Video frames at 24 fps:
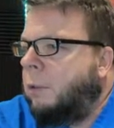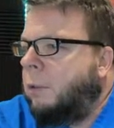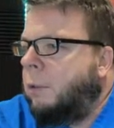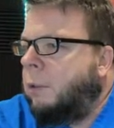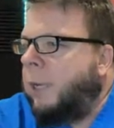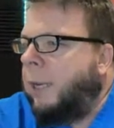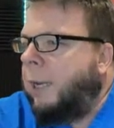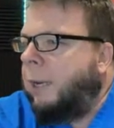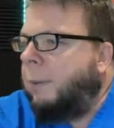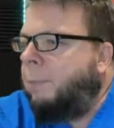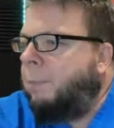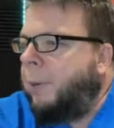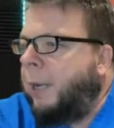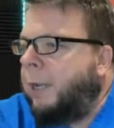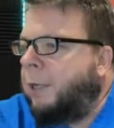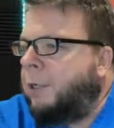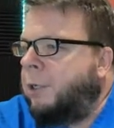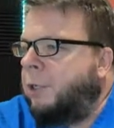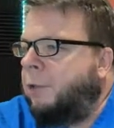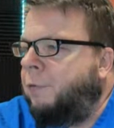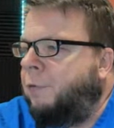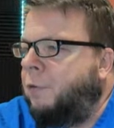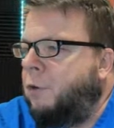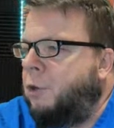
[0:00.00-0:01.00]
Yeah,
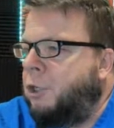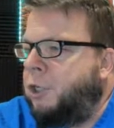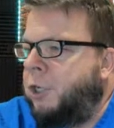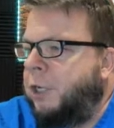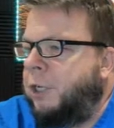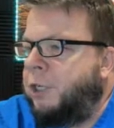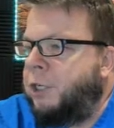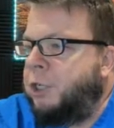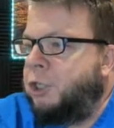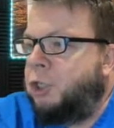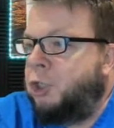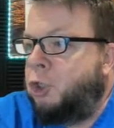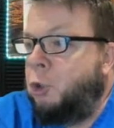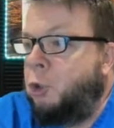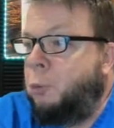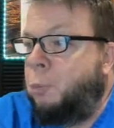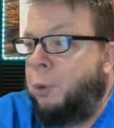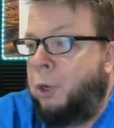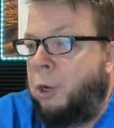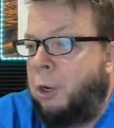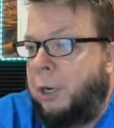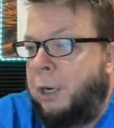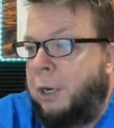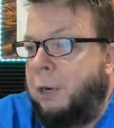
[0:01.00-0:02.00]
Path to the Future says it's
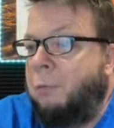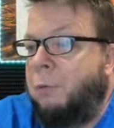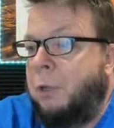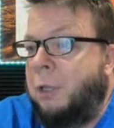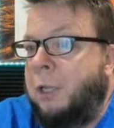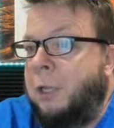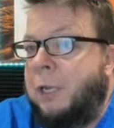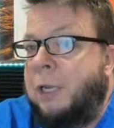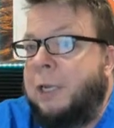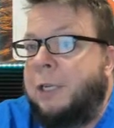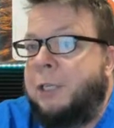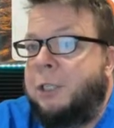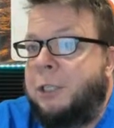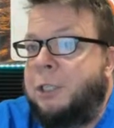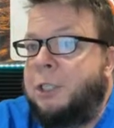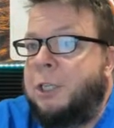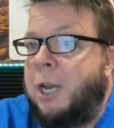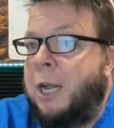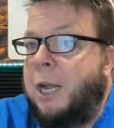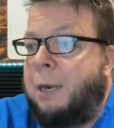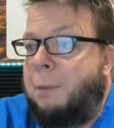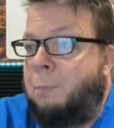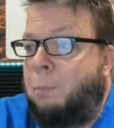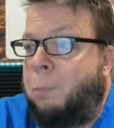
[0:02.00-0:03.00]
super dark. It really is.
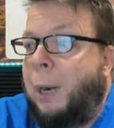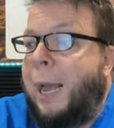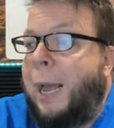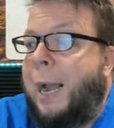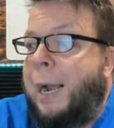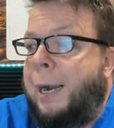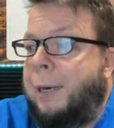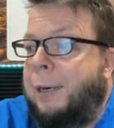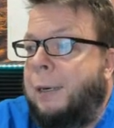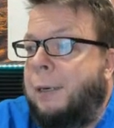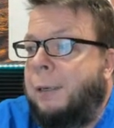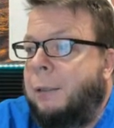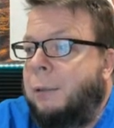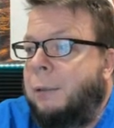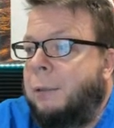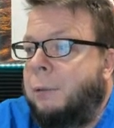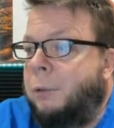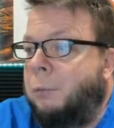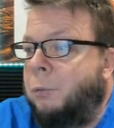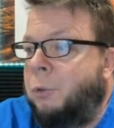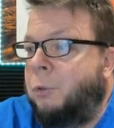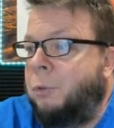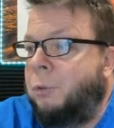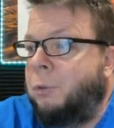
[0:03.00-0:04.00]
It's like black,
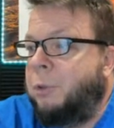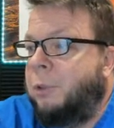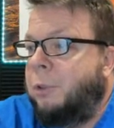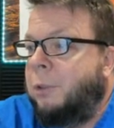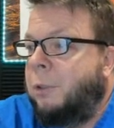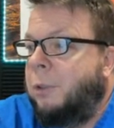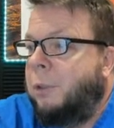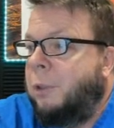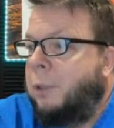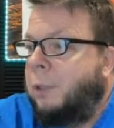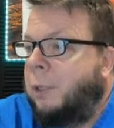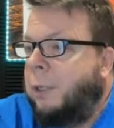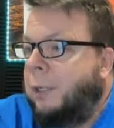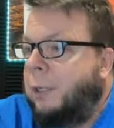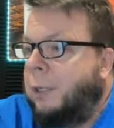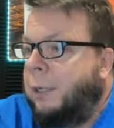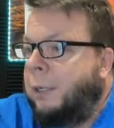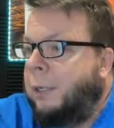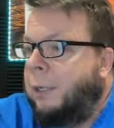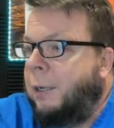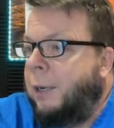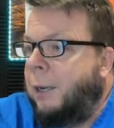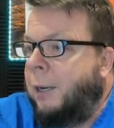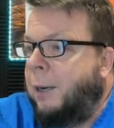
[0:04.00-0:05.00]
the root.
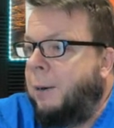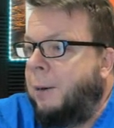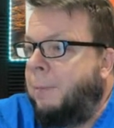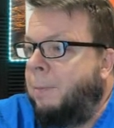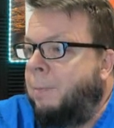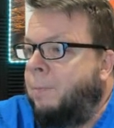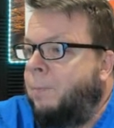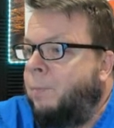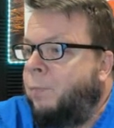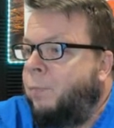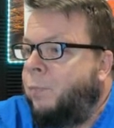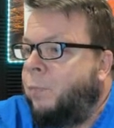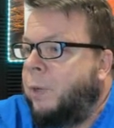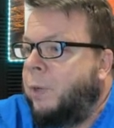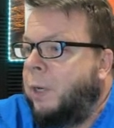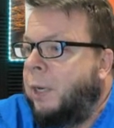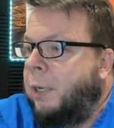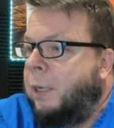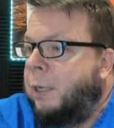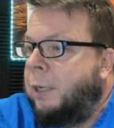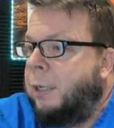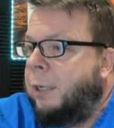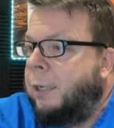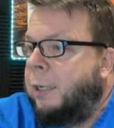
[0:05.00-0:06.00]
Um,
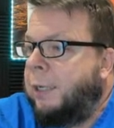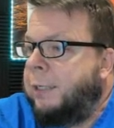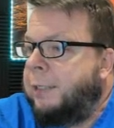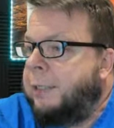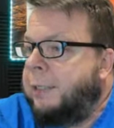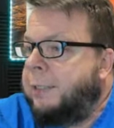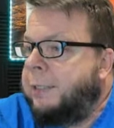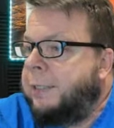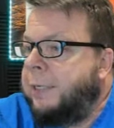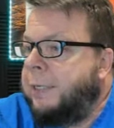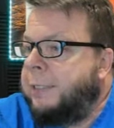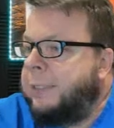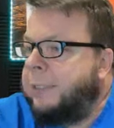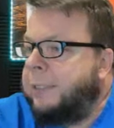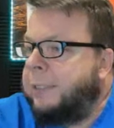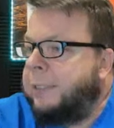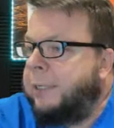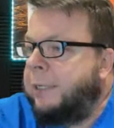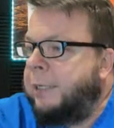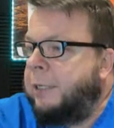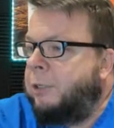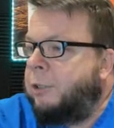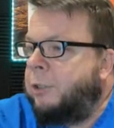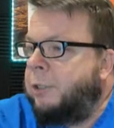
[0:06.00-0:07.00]
Lisa says
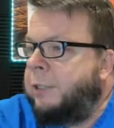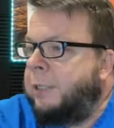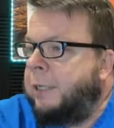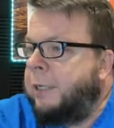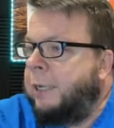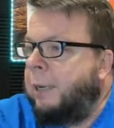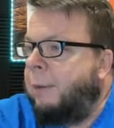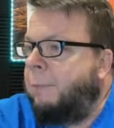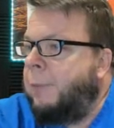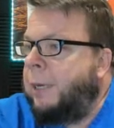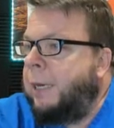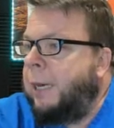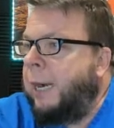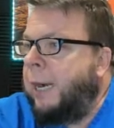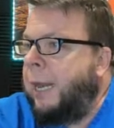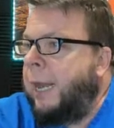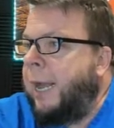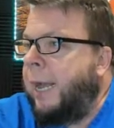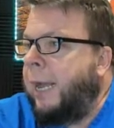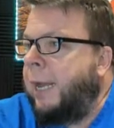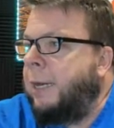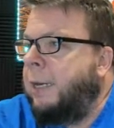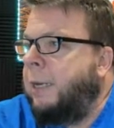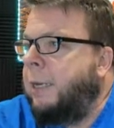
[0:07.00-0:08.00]
it's interesting. I'm
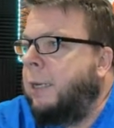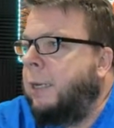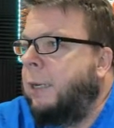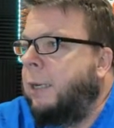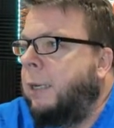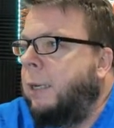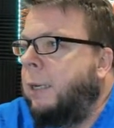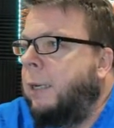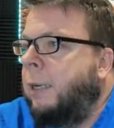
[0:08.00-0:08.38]
glad.